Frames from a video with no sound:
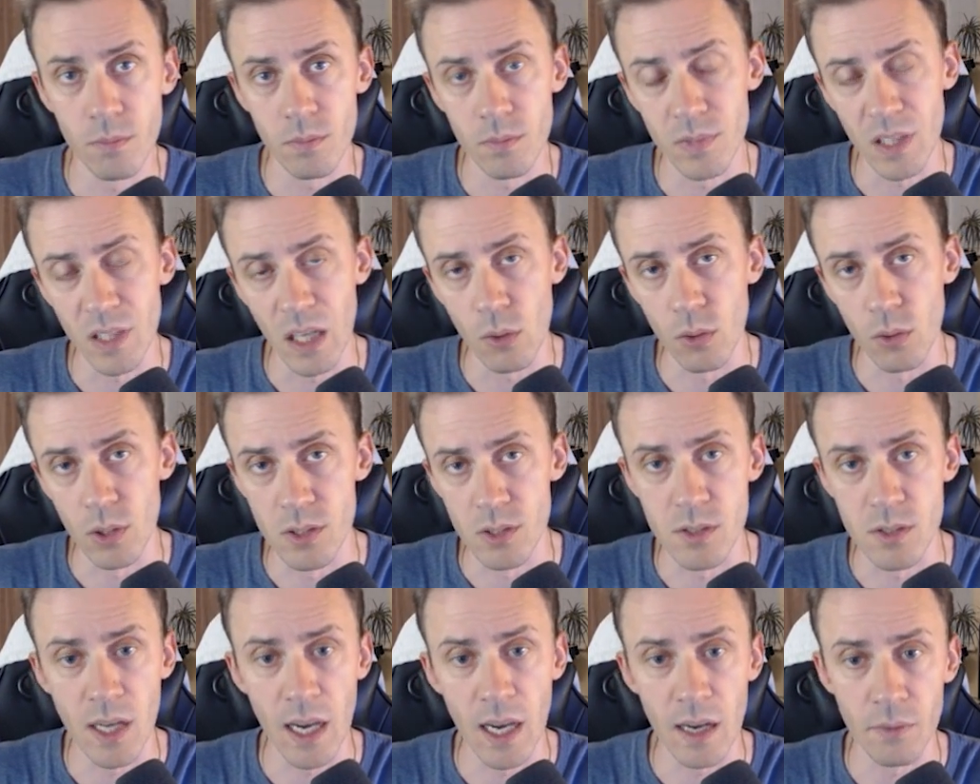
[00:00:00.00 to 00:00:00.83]
Now
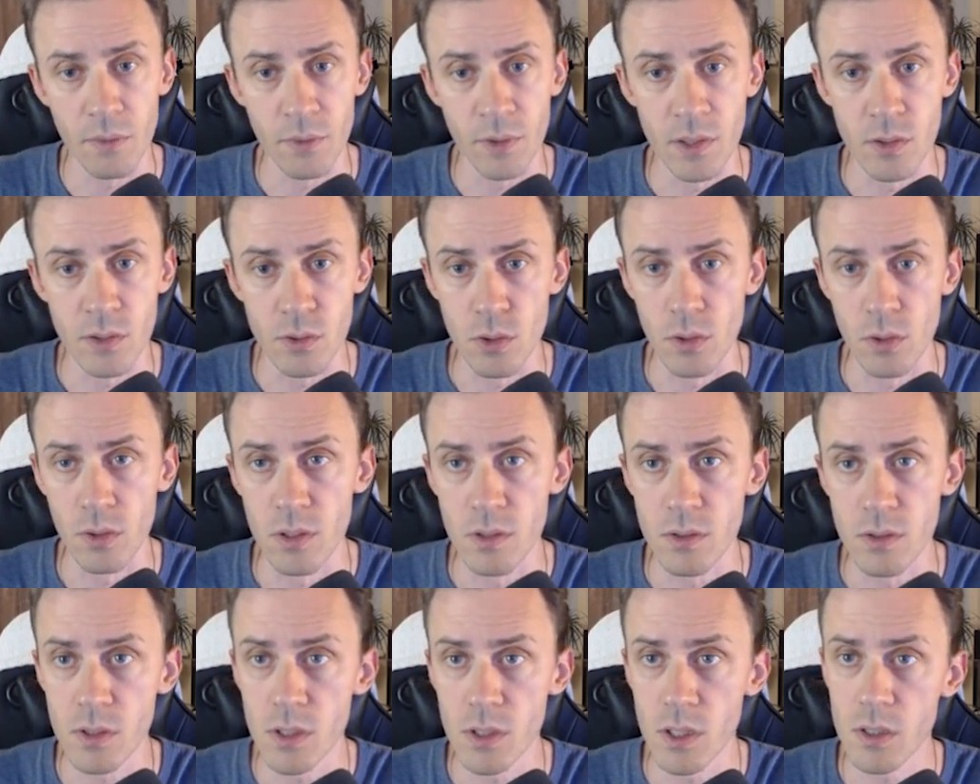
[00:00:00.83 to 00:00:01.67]
let's dive into
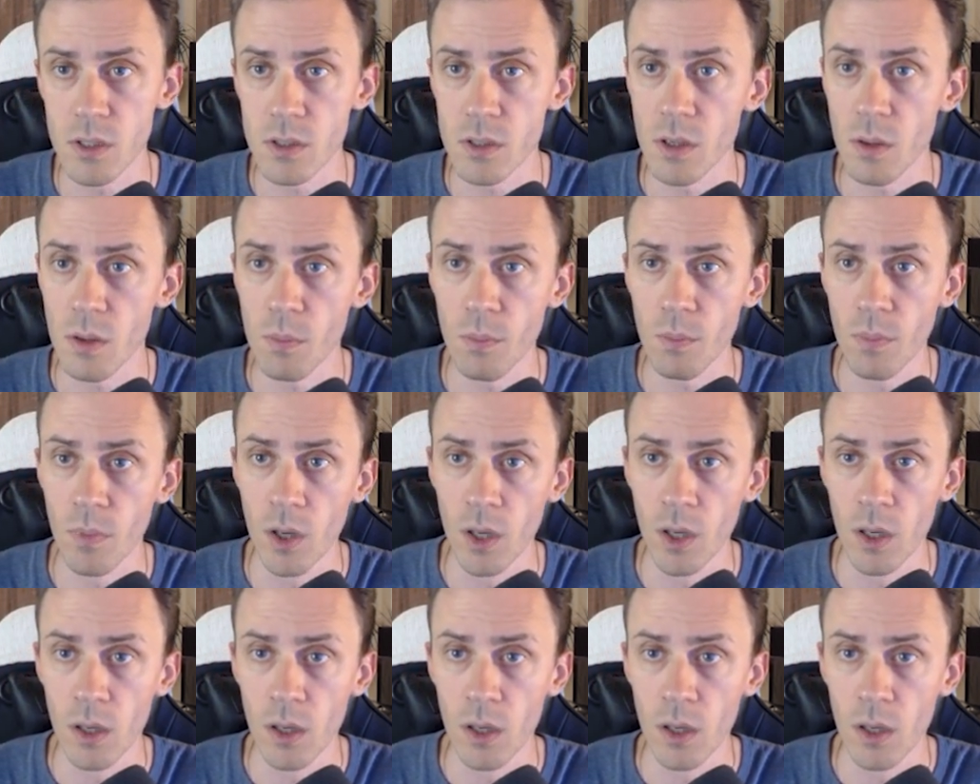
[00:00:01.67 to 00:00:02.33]
this system.